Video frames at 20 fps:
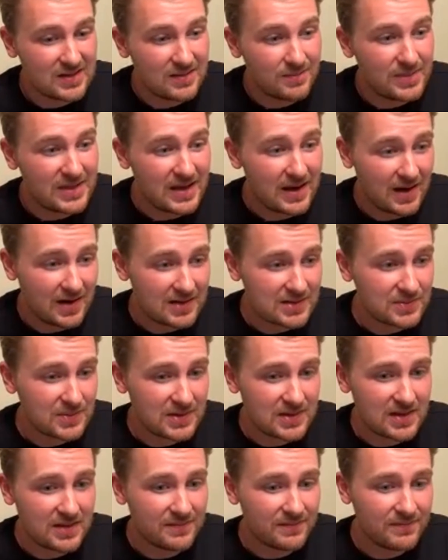be honest with
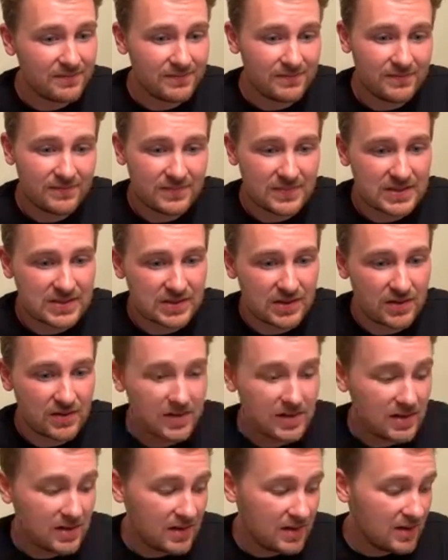them. So
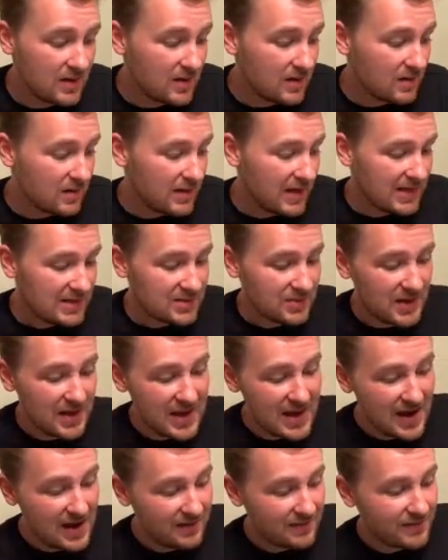that's what I
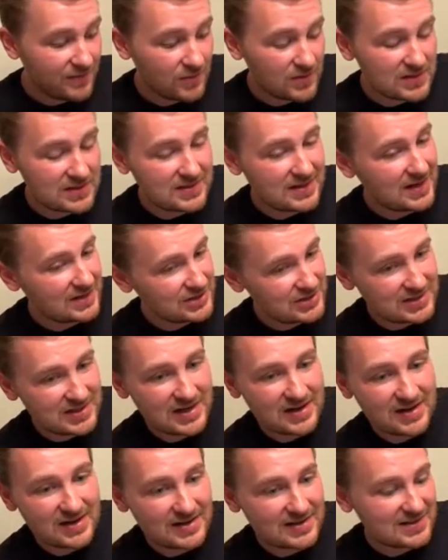have for
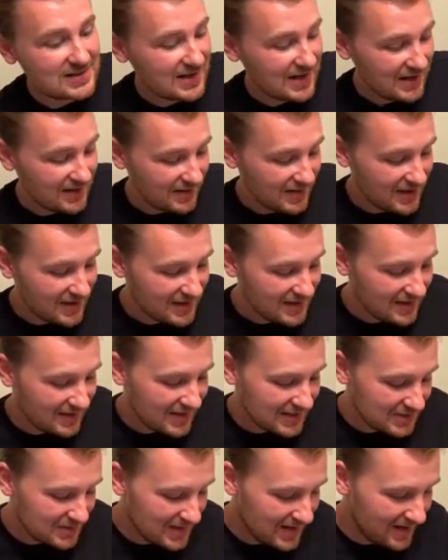Sagittarius. I like it.
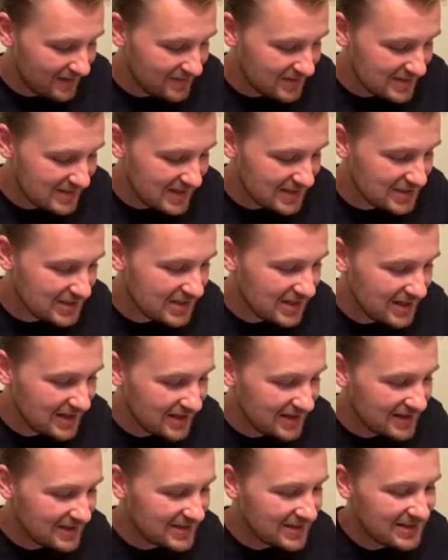That's what I have for
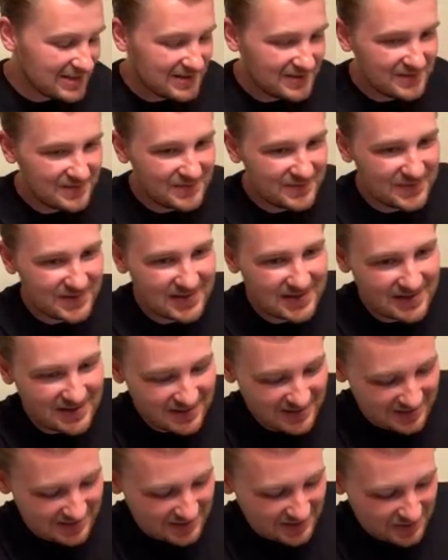Sagittarius.
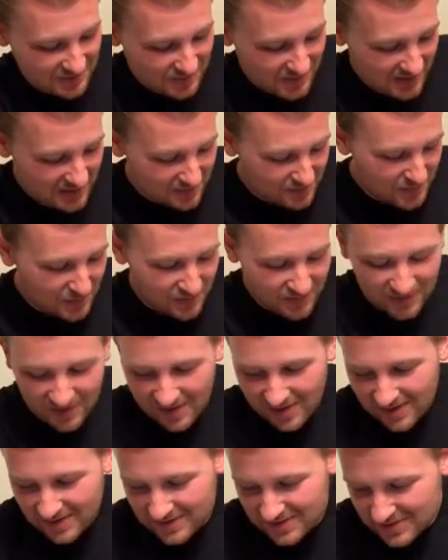So we're gonna move
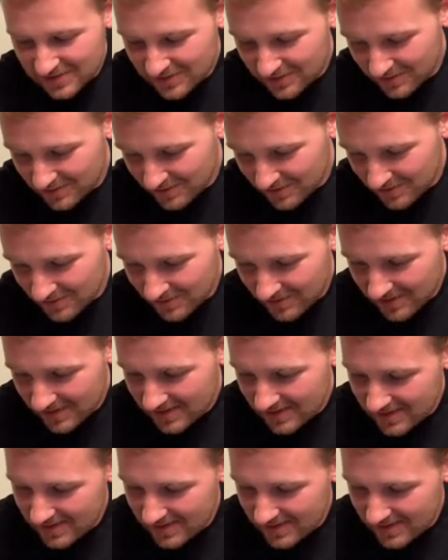on to